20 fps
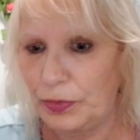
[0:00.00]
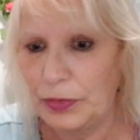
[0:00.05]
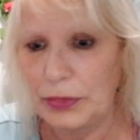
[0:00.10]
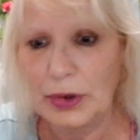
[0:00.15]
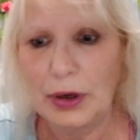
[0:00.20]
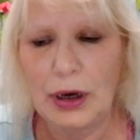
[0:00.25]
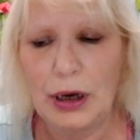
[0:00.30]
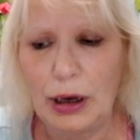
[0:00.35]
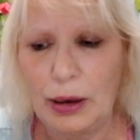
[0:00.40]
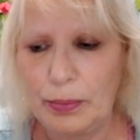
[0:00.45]

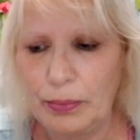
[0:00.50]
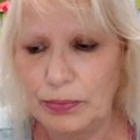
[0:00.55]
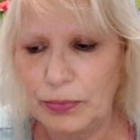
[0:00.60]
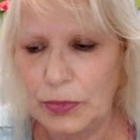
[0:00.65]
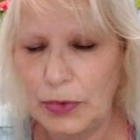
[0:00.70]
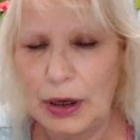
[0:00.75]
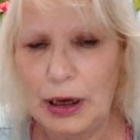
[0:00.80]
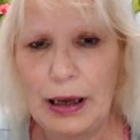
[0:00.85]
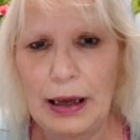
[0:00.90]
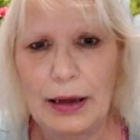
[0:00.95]

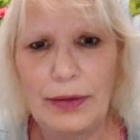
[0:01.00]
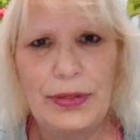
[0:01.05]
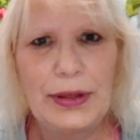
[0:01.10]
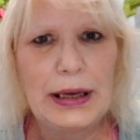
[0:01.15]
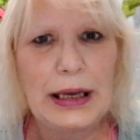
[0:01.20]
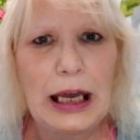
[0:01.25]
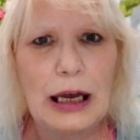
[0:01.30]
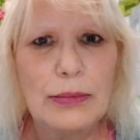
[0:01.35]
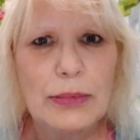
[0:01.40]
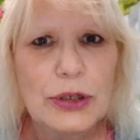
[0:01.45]
I
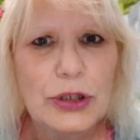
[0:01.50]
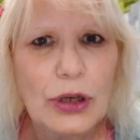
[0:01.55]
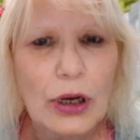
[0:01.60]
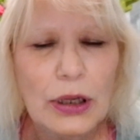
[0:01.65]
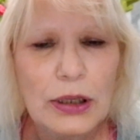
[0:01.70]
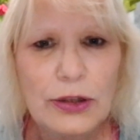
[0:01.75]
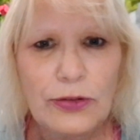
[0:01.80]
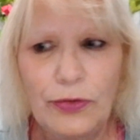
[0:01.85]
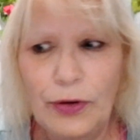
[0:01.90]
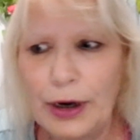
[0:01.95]
think
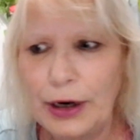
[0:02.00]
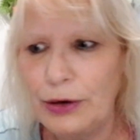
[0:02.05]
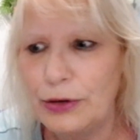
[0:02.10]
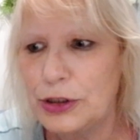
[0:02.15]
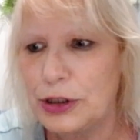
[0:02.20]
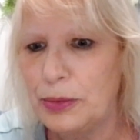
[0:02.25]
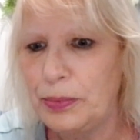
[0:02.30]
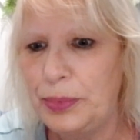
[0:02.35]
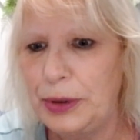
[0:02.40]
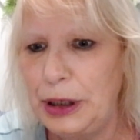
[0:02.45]
Amazon's fired
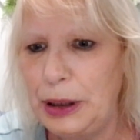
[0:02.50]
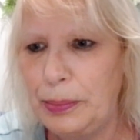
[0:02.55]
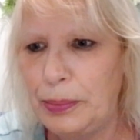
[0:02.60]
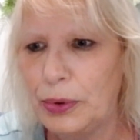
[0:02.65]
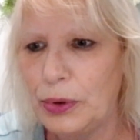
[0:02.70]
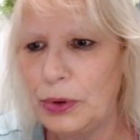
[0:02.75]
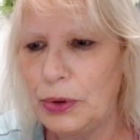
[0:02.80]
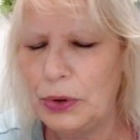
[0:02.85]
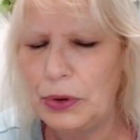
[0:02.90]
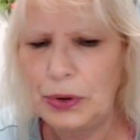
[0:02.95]
some
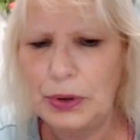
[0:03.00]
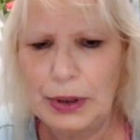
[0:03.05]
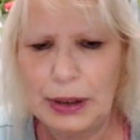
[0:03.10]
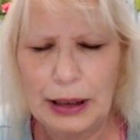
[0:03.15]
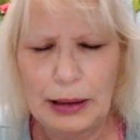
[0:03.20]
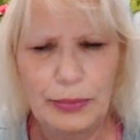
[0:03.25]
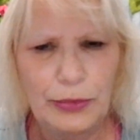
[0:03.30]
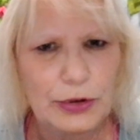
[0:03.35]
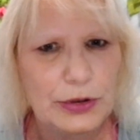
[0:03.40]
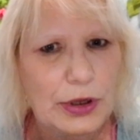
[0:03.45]
people.
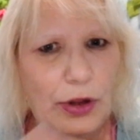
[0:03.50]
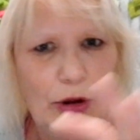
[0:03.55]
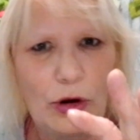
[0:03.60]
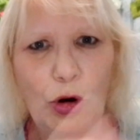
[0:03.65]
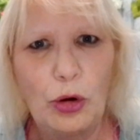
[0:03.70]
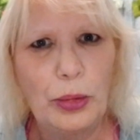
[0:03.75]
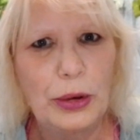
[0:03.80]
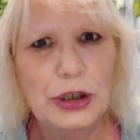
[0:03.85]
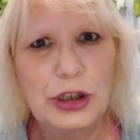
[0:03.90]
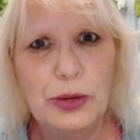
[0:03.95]
There's a
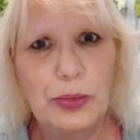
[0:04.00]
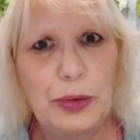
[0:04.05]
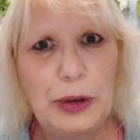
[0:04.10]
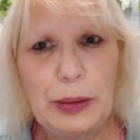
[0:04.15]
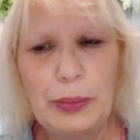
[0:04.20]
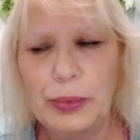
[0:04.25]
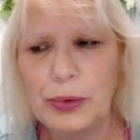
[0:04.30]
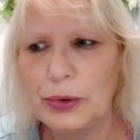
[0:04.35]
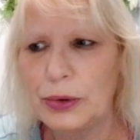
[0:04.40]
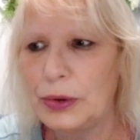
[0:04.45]
whole bunch of
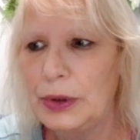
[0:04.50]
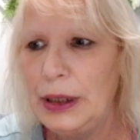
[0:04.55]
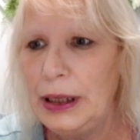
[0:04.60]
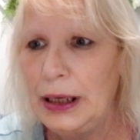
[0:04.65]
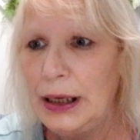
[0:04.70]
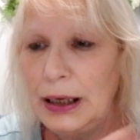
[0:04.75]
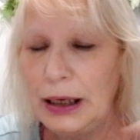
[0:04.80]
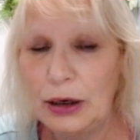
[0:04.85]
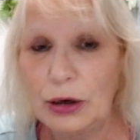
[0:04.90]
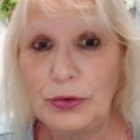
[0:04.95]
people
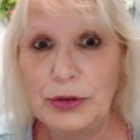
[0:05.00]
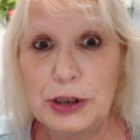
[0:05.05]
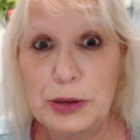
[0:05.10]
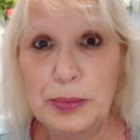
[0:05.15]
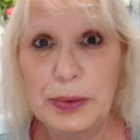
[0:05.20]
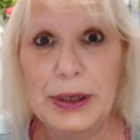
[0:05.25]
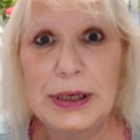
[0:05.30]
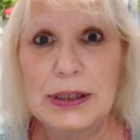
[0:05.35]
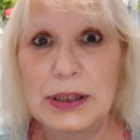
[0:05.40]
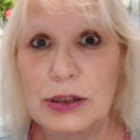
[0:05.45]
in all these
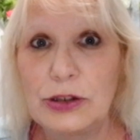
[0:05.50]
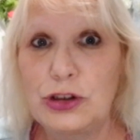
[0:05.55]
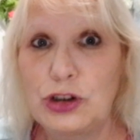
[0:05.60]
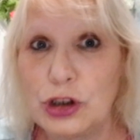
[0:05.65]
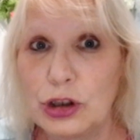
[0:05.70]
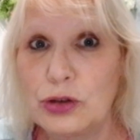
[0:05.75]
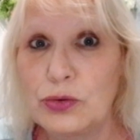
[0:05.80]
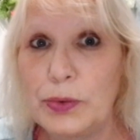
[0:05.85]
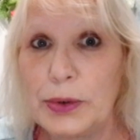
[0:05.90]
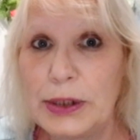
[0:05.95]
places
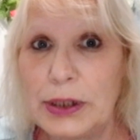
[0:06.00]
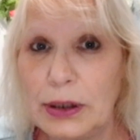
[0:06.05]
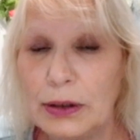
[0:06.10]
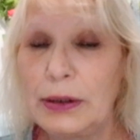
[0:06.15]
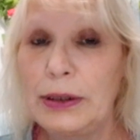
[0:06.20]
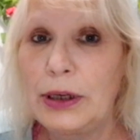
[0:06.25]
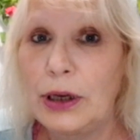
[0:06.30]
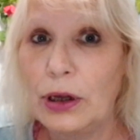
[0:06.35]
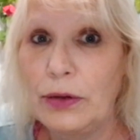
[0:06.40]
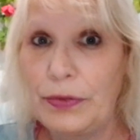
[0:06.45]
just
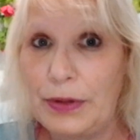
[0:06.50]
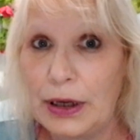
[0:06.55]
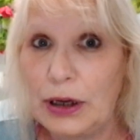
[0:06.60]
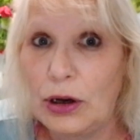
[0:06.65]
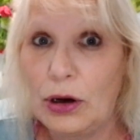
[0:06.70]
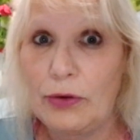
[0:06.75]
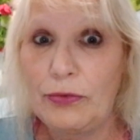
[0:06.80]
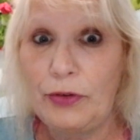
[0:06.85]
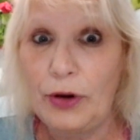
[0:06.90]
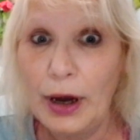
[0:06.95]
recently that
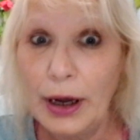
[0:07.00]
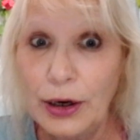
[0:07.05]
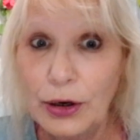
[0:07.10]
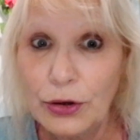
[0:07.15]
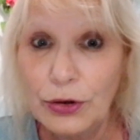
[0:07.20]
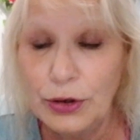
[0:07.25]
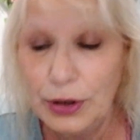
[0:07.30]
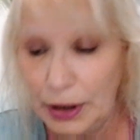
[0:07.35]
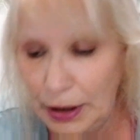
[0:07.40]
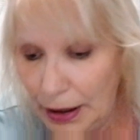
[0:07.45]
got
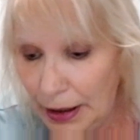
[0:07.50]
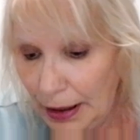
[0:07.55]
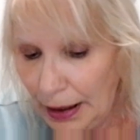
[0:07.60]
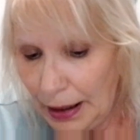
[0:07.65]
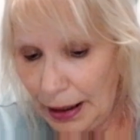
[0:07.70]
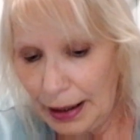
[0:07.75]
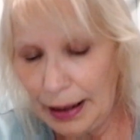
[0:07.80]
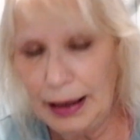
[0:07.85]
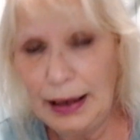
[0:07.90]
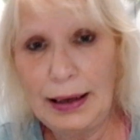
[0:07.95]
fired,
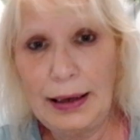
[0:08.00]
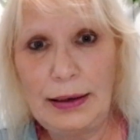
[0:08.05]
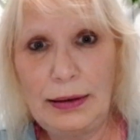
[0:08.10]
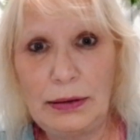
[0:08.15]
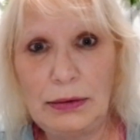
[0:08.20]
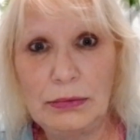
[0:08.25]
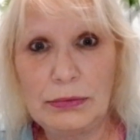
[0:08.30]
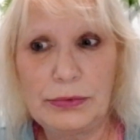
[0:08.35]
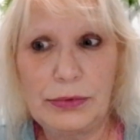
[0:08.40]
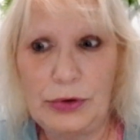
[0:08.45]

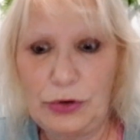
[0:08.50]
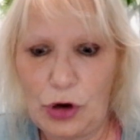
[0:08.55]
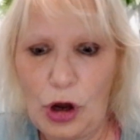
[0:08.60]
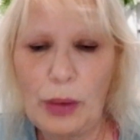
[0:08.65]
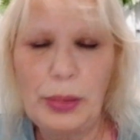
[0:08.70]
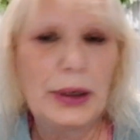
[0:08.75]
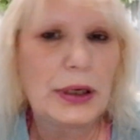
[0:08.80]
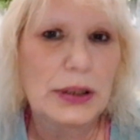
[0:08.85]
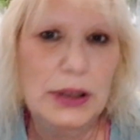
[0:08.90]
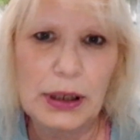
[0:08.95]
and not
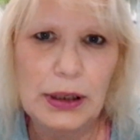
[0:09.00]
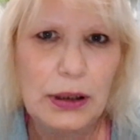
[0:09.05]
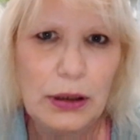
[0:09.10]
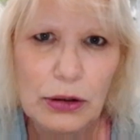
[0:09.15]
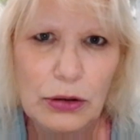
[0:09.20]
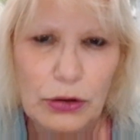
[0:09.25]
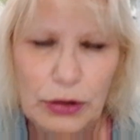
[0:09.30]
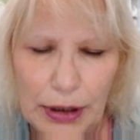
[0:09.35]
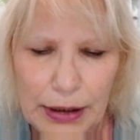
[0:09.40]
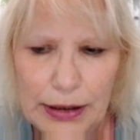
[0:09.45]
because they
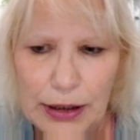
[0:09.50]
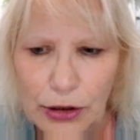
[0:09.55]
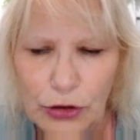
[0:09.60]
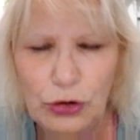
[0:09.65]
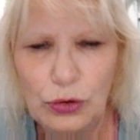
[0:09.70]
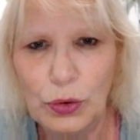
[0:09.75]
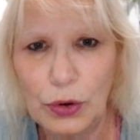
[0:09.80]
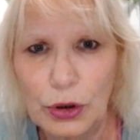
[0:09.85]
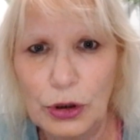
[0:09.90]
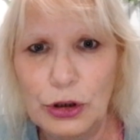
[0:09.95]
didn't
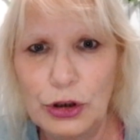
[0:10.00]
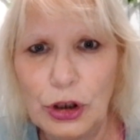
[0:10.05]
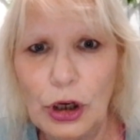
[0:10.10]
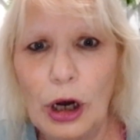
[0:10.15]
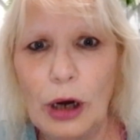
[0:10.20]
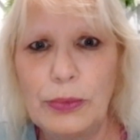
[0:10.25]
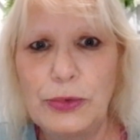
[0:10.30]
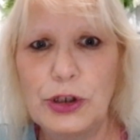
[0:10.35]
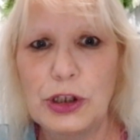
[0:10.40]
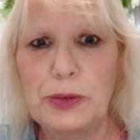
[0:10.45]
do a good
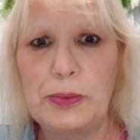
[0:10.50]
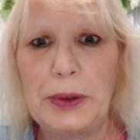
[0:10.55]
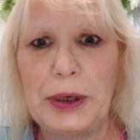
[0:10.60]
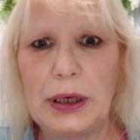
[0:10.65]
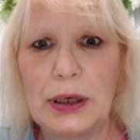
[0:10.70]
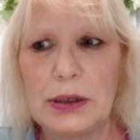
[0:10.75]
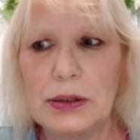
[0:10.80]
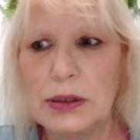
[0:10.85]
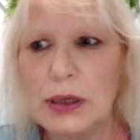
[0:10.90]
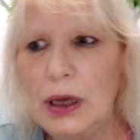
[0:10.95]
job, just
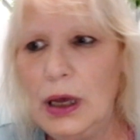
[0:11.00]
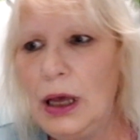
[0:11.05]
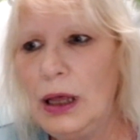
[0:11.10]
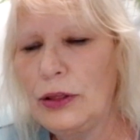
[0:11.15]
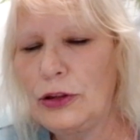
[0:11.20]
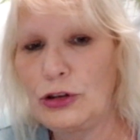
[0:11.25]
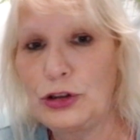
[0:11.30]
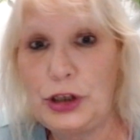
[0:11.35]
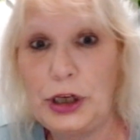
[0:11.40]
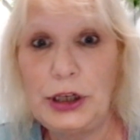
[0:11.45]
because
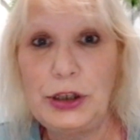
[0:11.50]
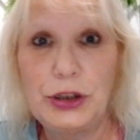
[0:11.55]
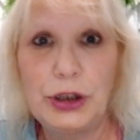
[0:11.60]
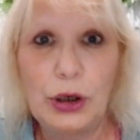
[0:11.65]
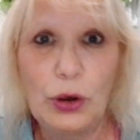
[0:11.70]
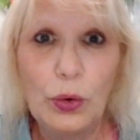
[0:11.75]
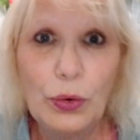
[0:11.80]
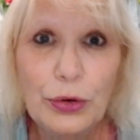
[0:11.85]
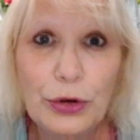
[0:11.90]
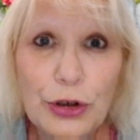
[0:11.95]
they're changing
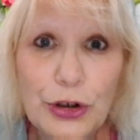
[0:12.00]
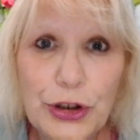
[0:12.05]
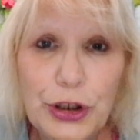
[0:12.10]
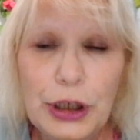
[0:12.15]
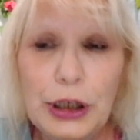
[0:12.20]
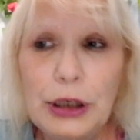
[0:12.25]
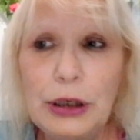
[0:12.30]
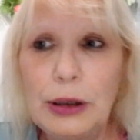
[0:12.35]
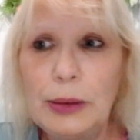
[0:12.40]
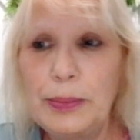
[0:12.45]

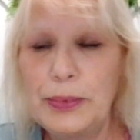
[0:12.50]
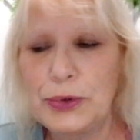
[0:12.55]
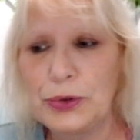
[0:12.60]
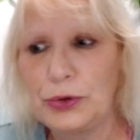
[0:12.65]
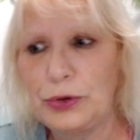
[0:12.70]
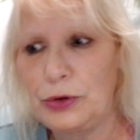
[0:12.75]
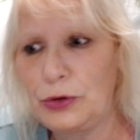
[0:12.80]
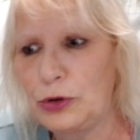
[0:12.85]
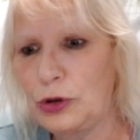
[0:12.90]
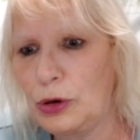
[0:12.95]
ownerships, or
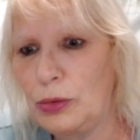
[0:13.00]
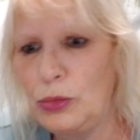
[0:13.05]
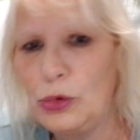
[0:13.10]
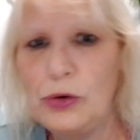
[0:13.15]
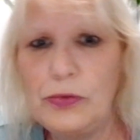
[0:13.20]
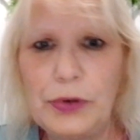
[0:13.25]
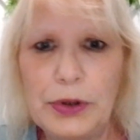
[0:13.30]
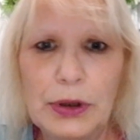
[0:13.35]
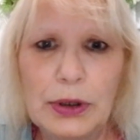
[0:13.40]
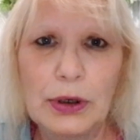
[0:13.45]
they're
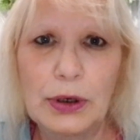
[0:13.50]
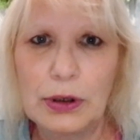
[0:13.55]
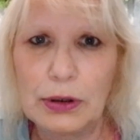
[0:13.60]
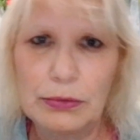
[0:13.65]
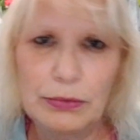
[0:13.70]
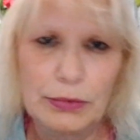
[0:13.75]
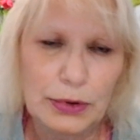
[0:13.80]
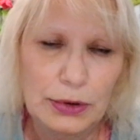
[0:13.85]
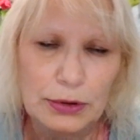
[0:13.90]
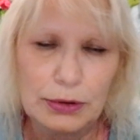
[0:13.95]
moving
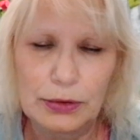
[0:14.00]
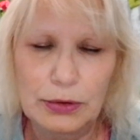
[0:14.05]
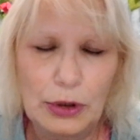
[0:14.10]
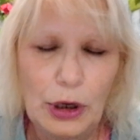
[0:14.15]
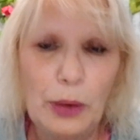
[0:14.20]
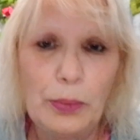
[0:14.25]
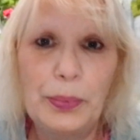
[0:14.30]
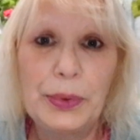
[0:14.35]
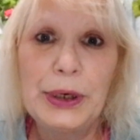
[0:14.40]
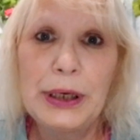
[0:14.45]
the
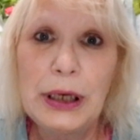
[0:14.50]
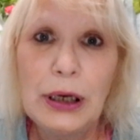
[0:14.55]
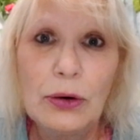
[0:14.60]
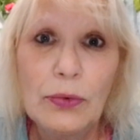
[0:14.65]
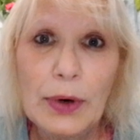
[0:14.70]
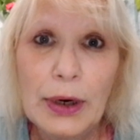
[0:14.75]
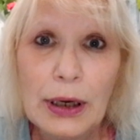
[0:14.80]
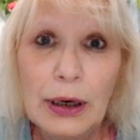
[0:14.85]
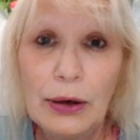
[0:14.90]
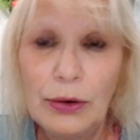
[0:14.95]
company
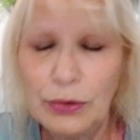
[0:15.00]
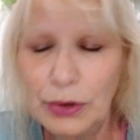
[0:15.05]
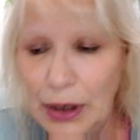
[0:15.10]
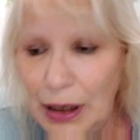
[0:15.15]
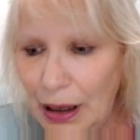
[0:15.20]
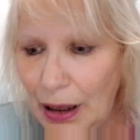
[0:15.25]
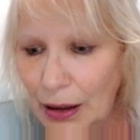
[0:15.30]
around.